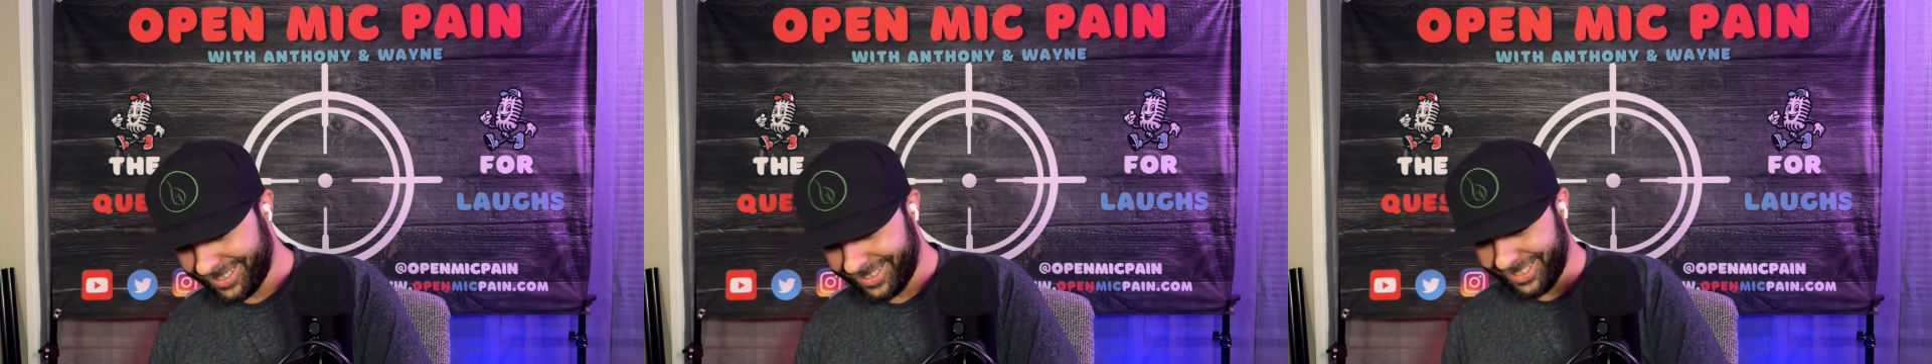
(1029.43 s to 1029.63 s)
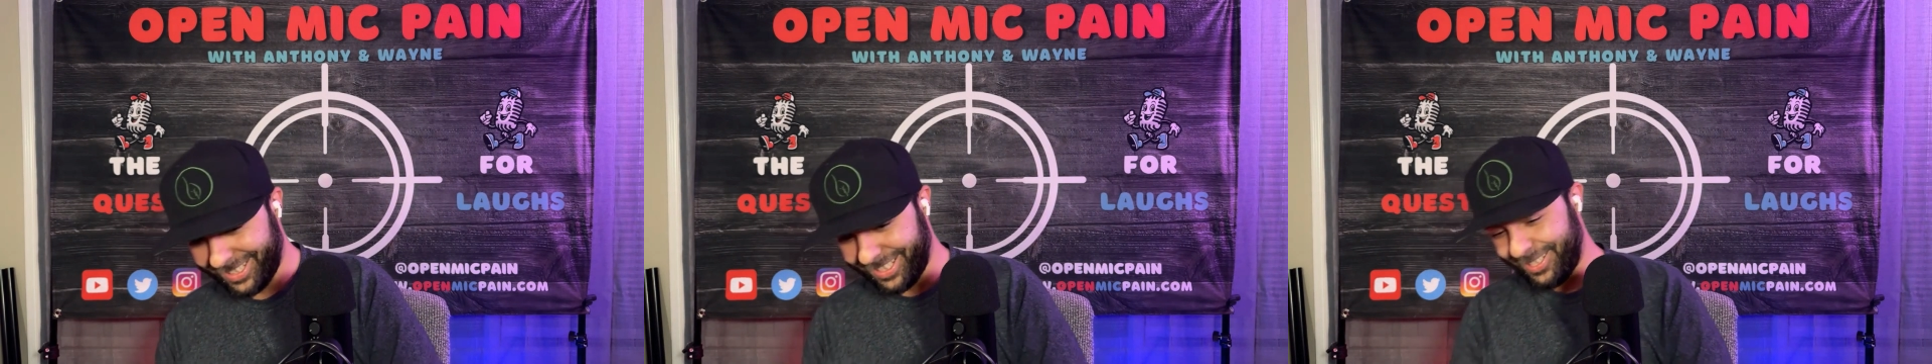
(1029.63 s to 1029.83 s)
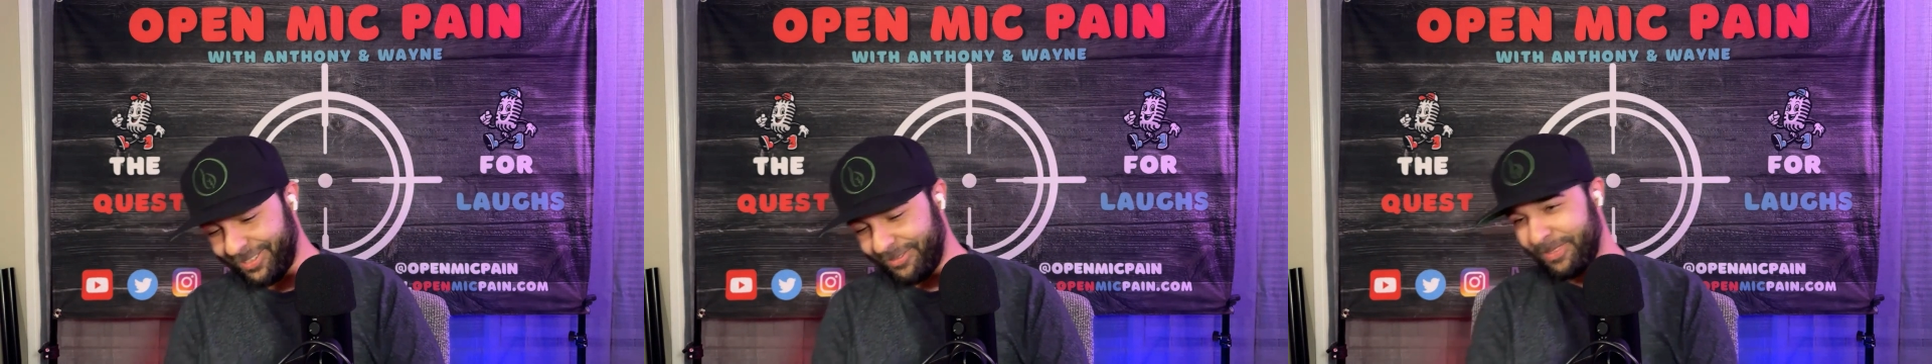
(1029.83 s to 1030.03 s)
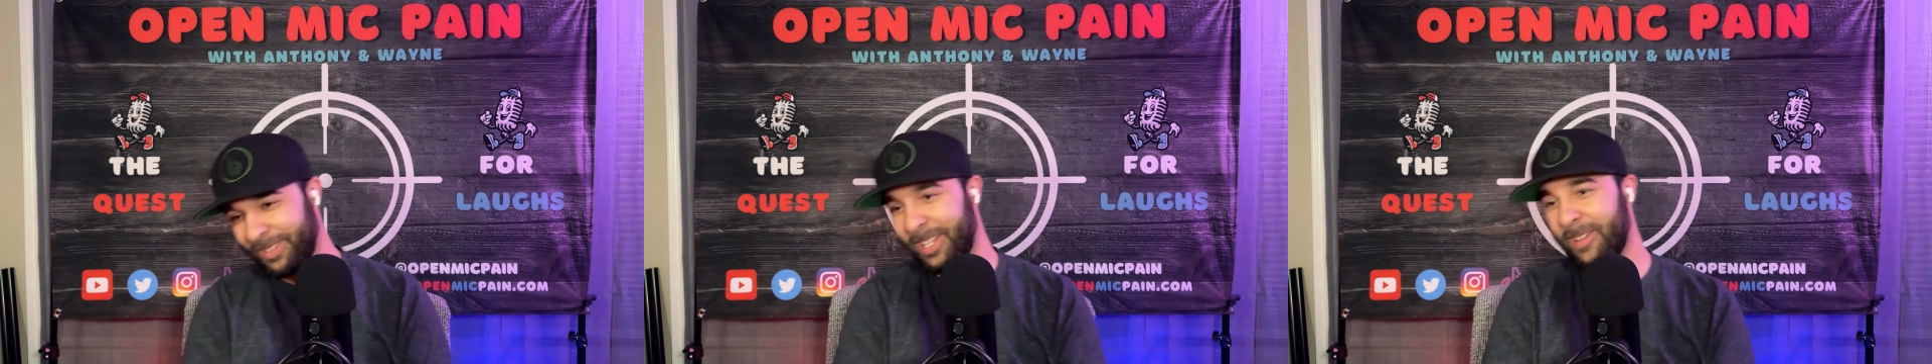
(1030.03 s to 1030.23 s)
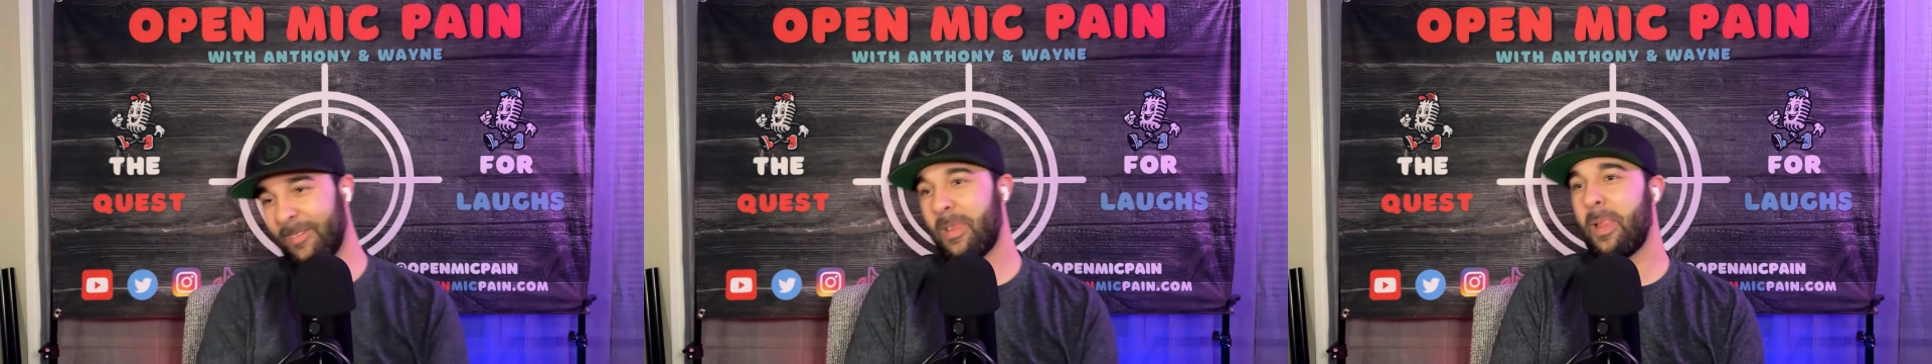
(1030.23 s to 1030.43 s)
Thank you for
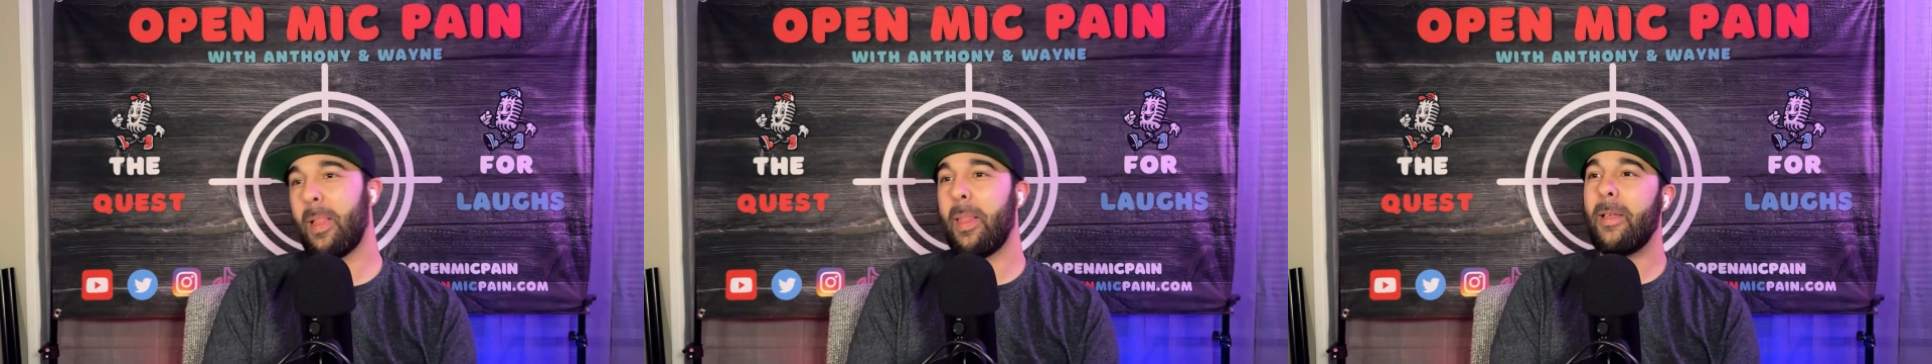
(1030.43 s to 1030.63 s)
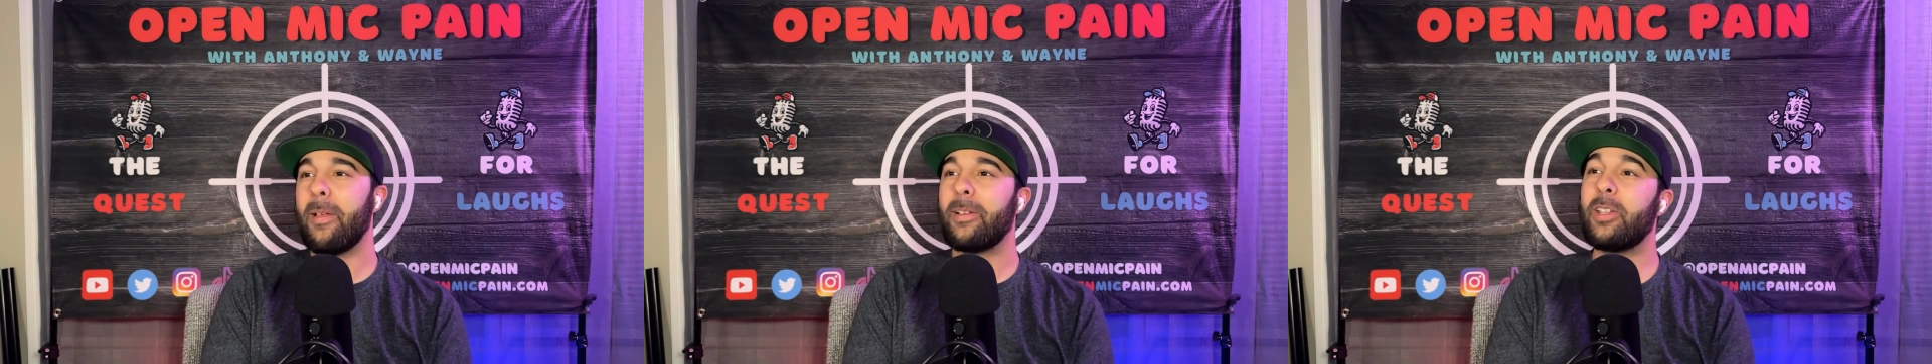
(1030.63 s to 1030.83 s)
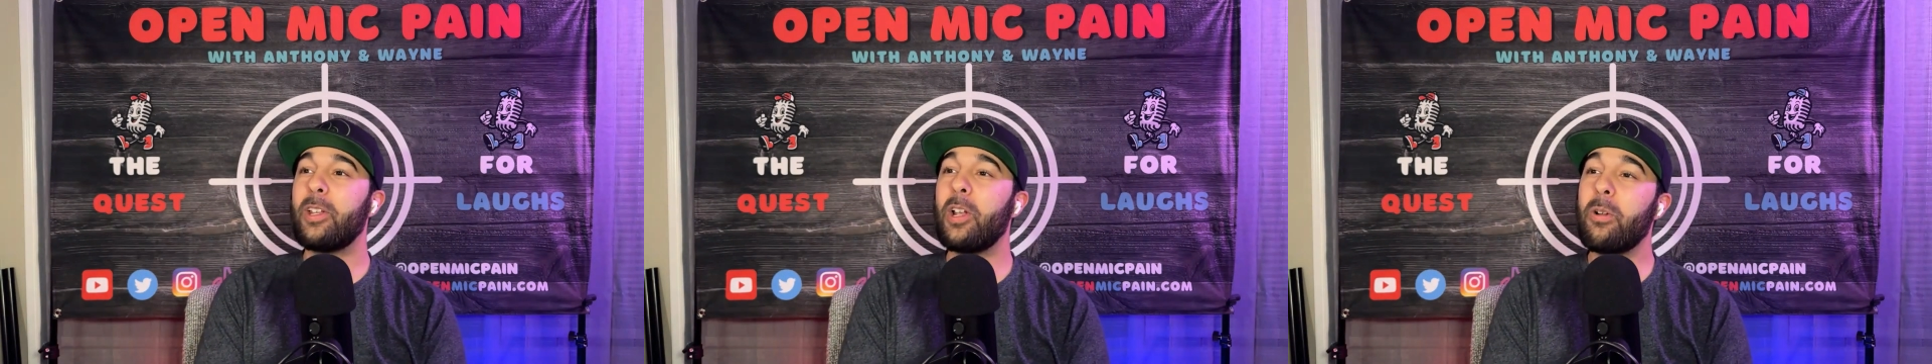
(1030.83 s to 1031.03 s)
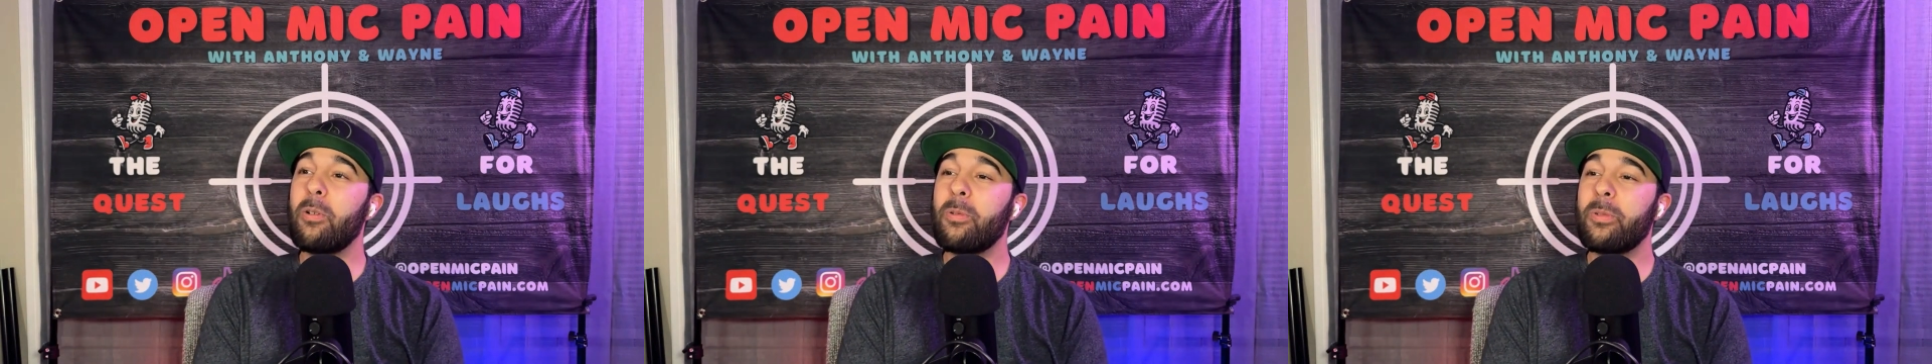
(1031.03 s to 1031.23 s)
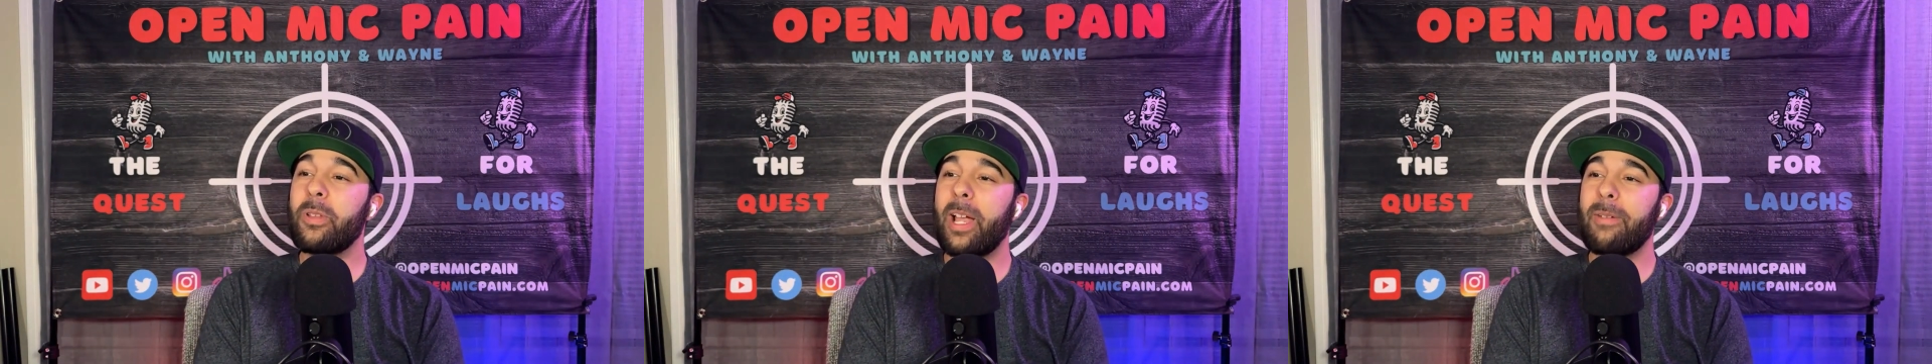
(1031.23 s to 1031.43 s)
that. You know
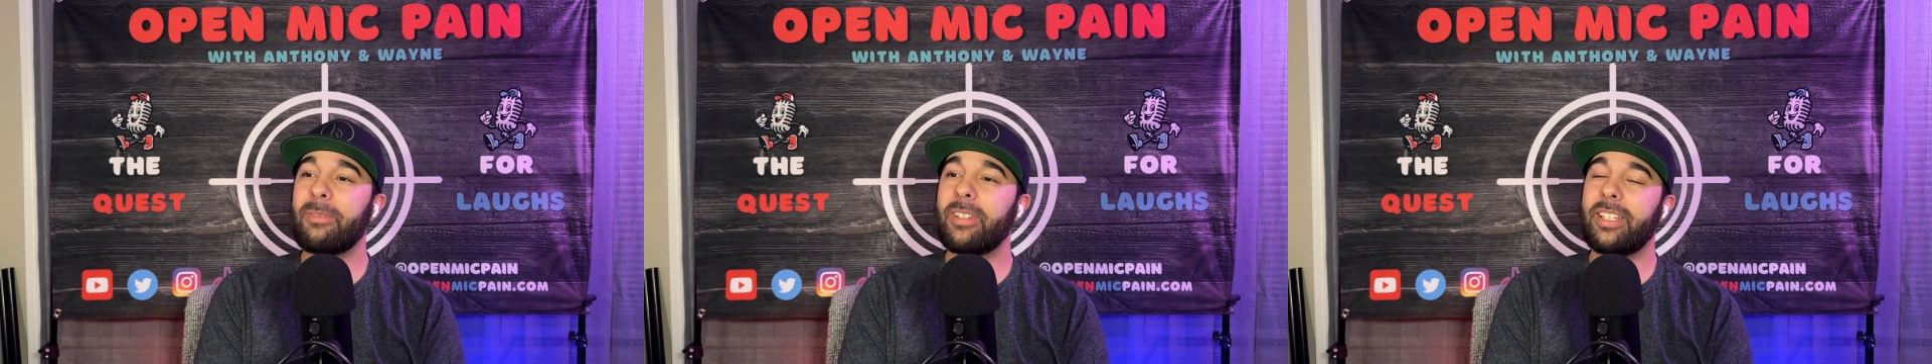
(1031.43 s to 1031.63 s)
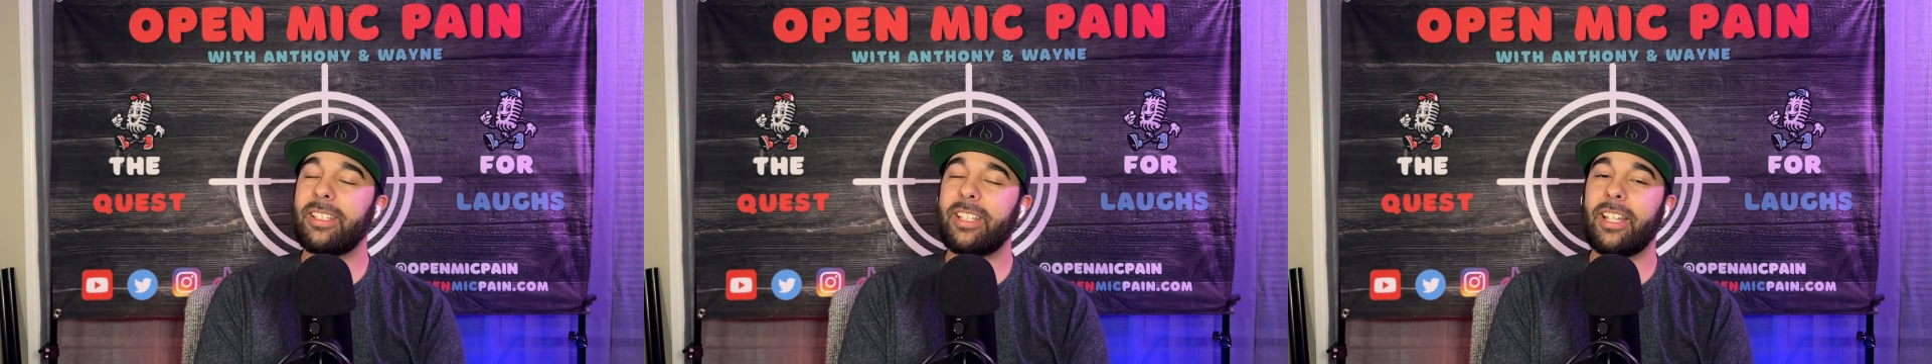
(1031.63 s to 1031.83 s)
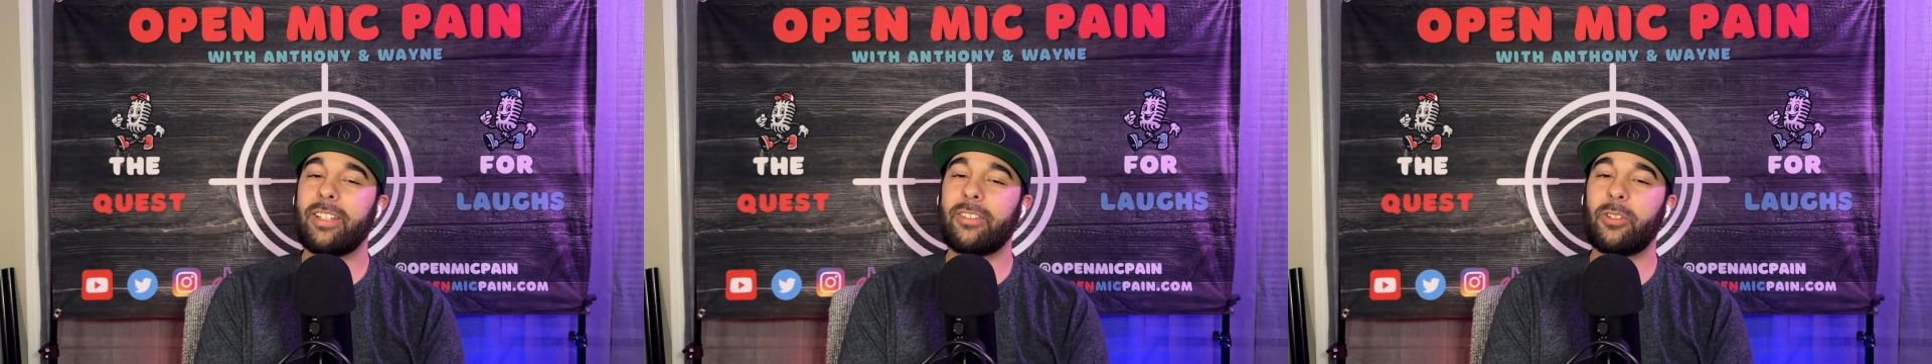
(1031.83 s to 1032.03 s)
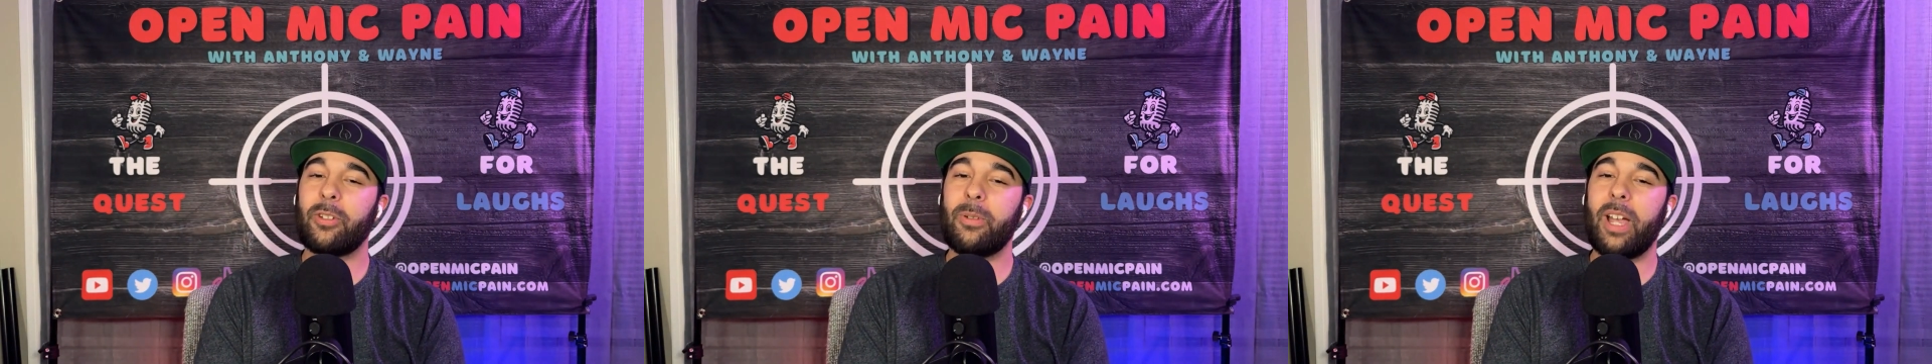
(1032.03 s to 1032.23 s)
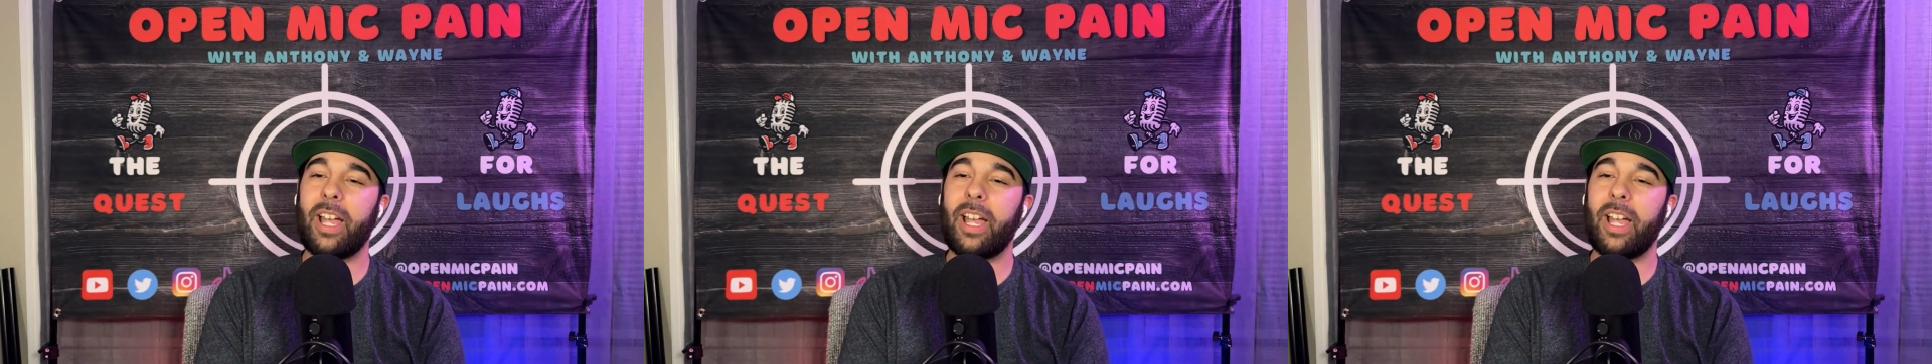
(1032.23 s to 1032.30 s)
who laughs like that too?